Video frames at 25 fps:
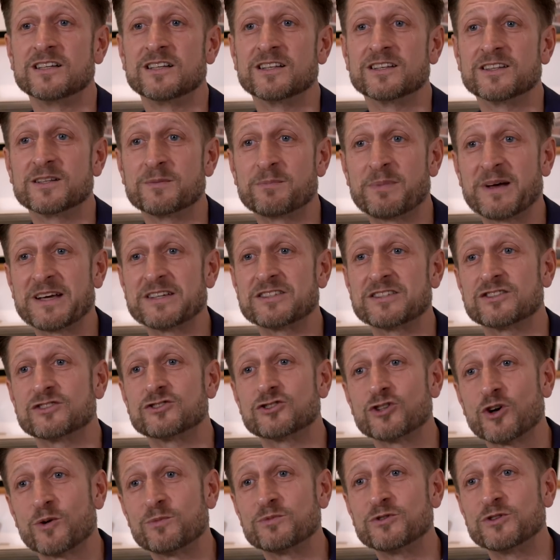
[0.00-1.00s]
the best
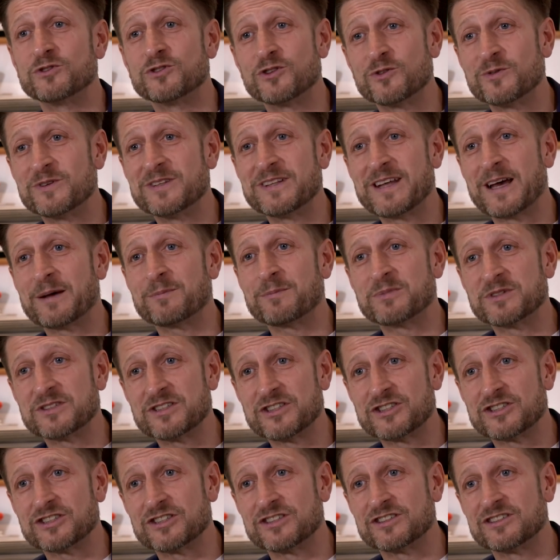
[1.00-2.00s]
job you do in that
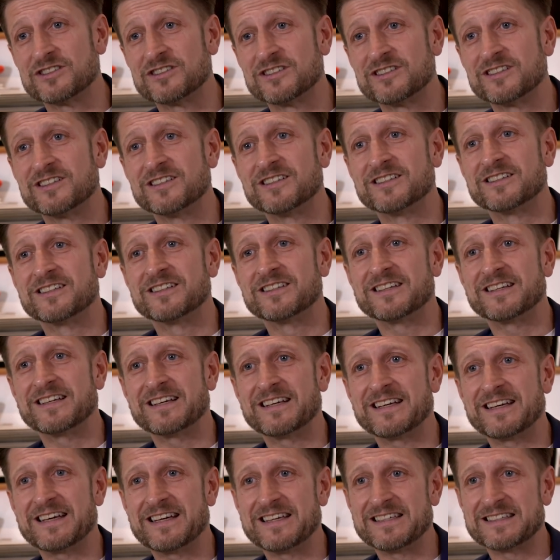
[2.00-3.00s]
position
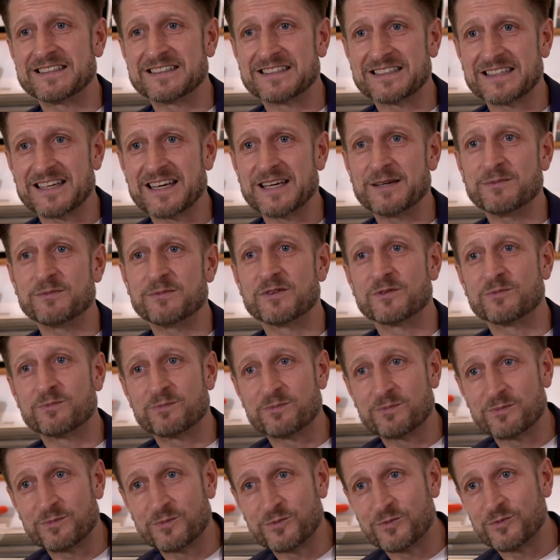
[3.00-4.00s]
is to keep the
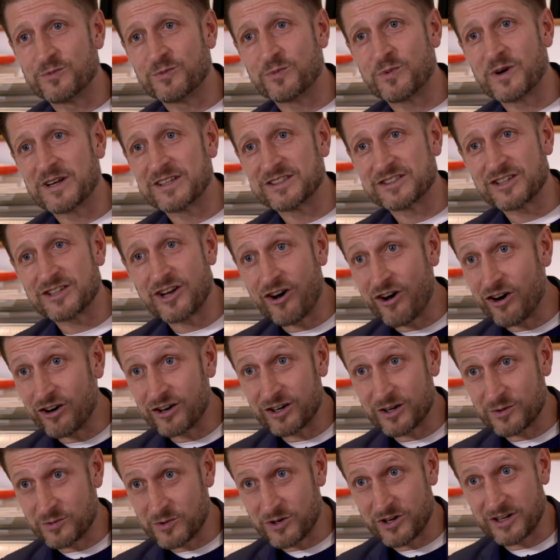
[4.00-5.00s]
ones that aren't
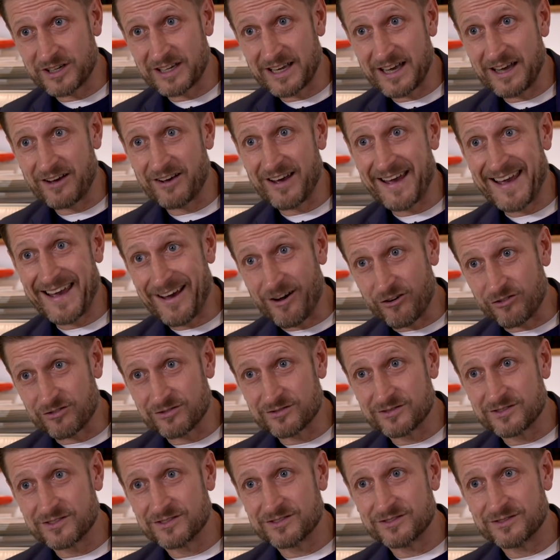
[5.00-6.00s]
going to work out.
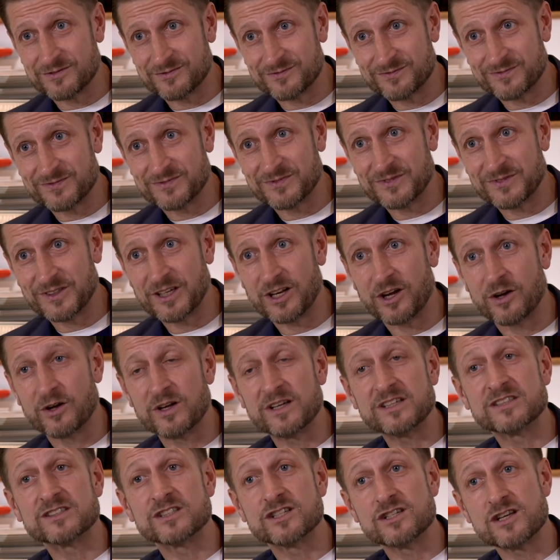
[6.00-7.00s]

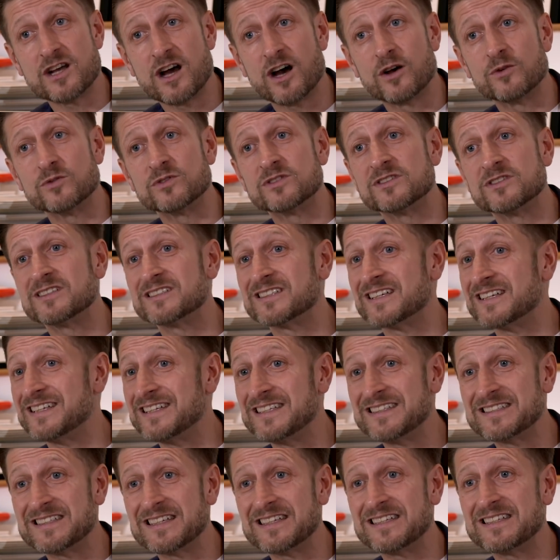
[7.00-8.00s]
Is the nose. It's
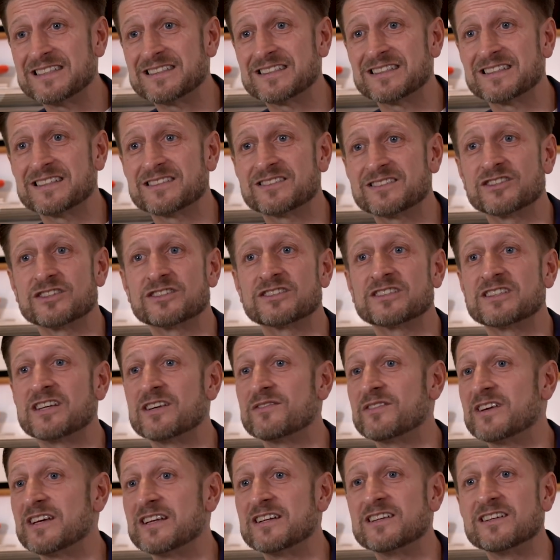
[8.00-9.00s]
easy to just
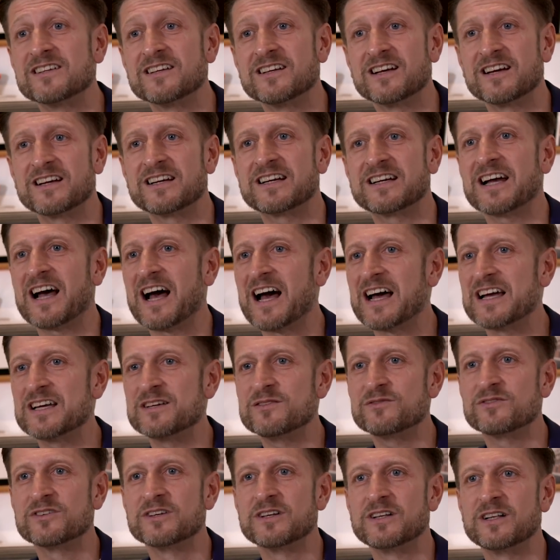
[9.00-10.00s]
give in and
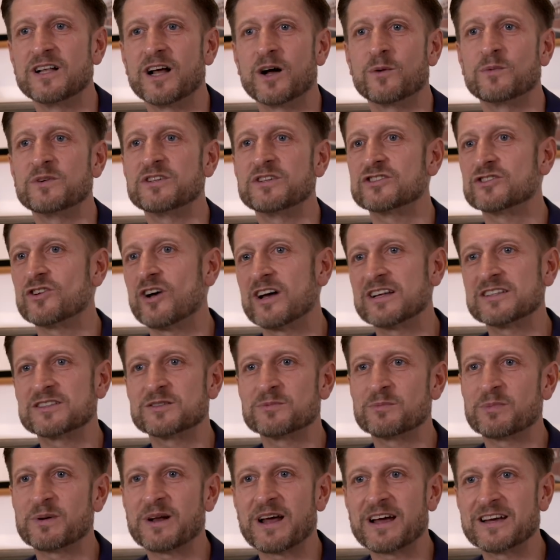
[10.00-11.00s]
cave, and we sign
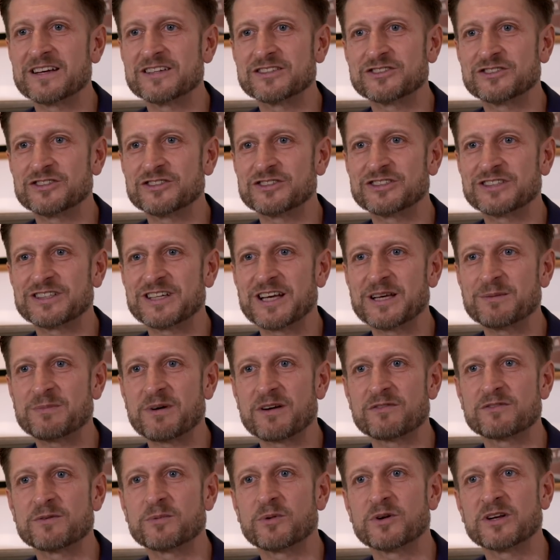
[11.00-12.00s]
some players just to keep
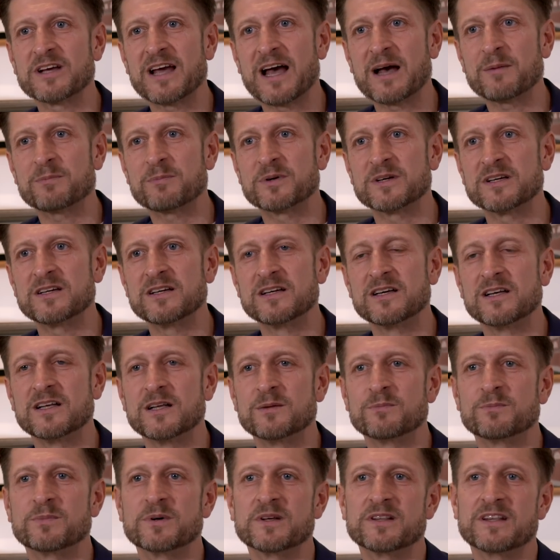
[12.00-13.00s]
everybody happy,
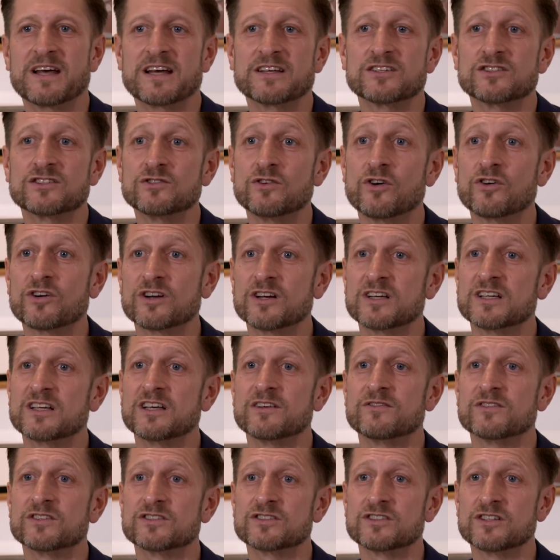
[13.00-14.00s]
but that's not going to
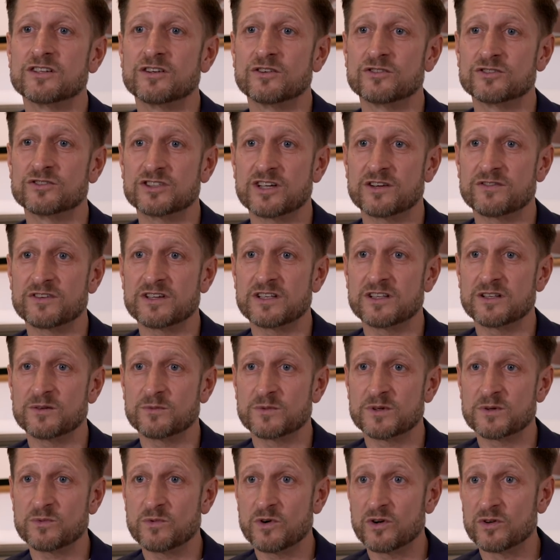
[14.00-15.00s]
give us the longevity that
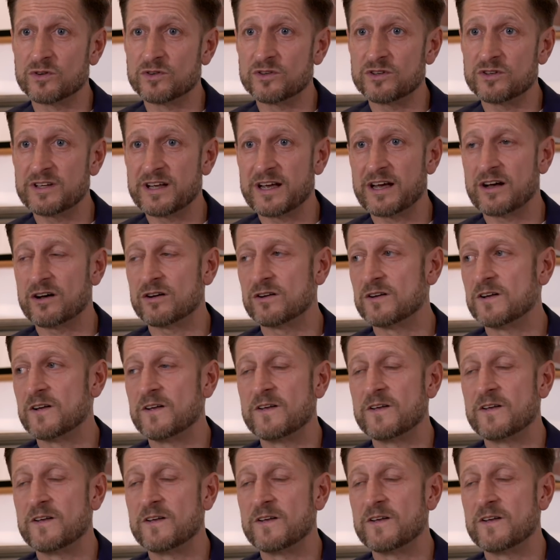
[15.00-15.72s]
we want. Now,